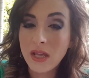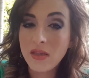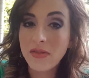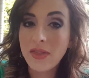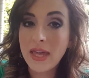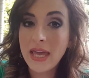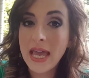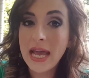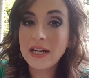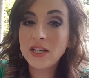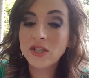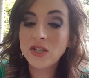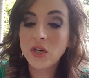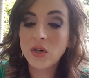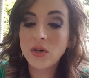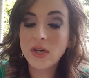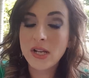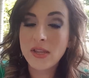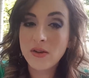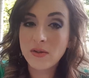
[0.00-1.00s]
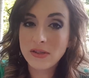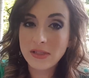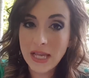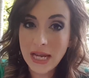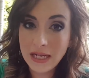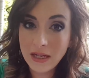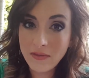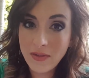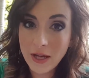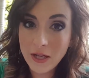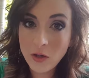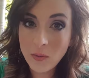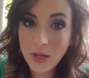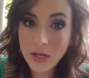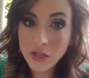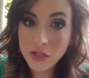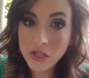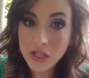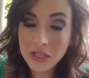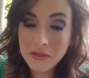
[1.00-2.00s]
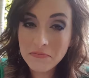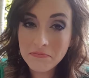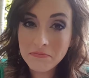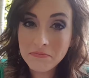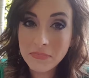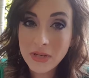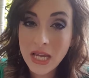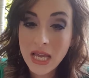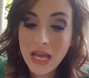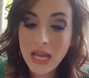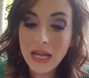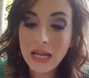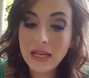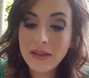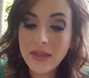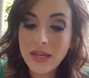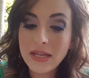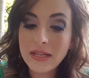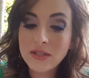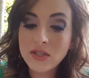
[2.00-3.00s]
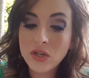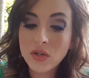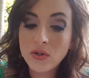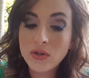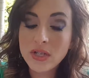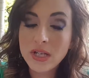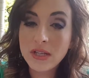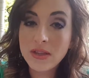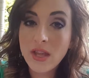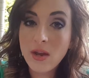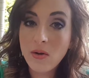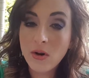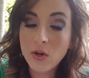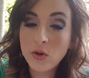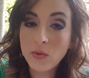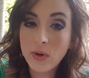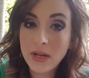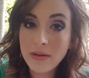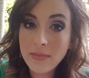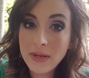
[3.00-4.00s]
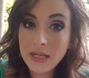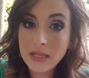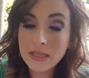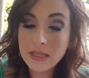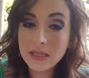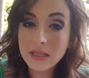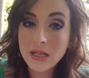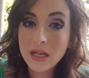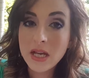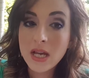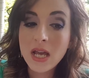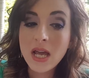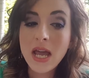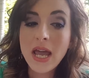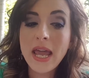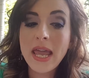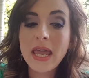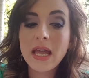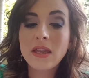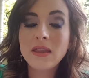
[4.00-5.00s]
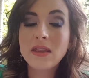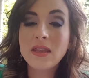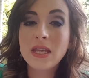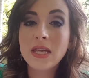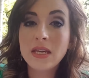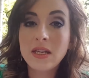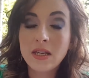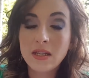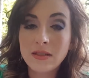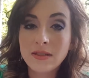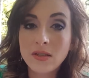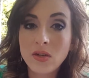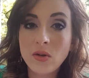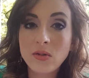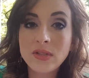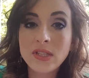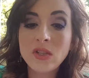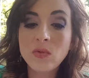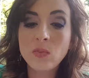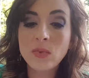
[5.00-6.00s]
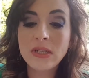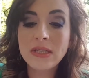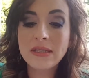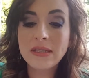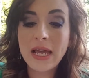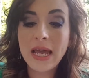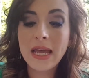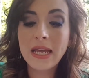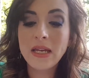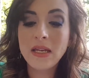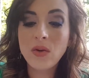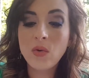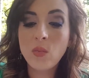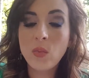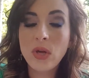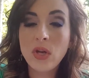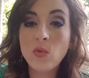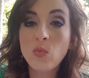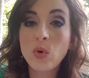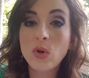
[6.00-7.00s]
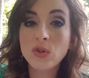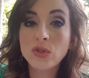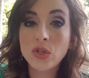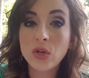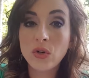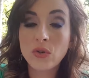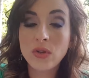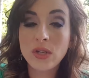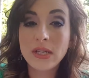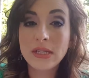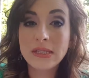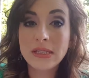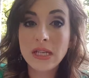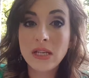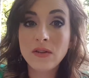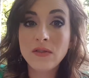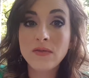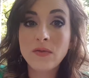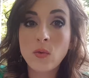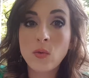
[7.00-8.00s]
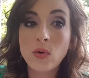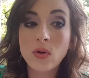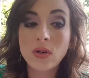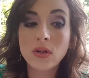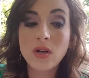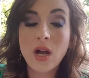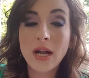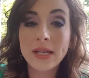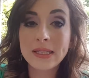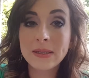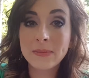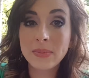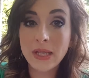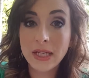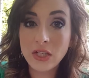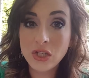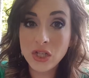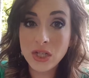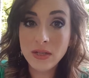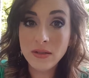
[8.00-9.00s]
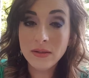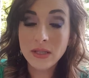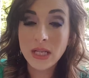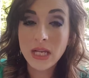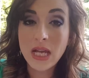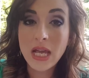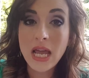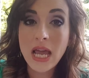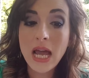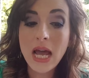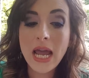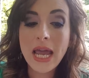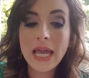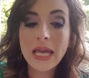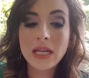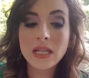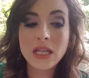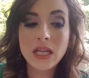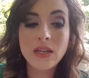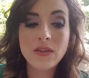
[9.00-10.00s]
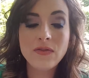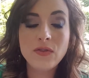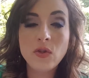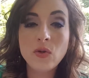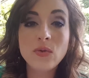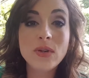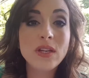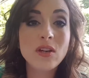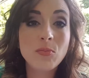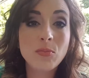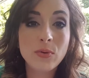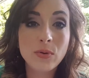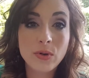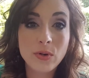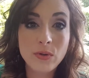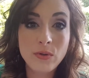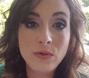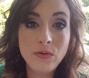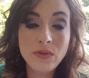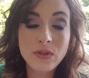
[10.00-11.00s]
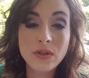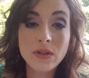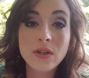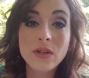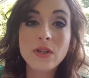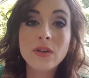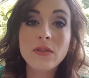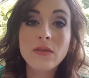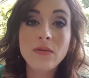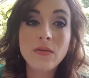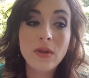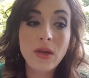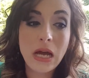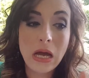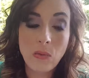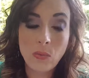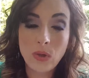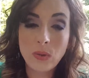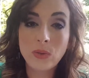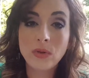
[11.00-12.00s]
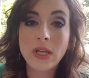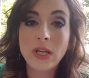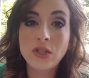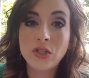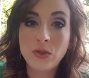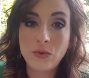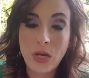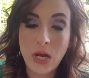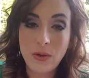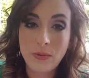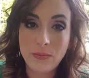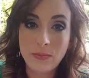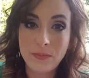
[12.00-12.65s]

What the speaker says: They had to turn in their psych evaluation, and they turned in their agreement, and the consultant would say, we will turn this in for contemplation, and if you get approved, we will let you know.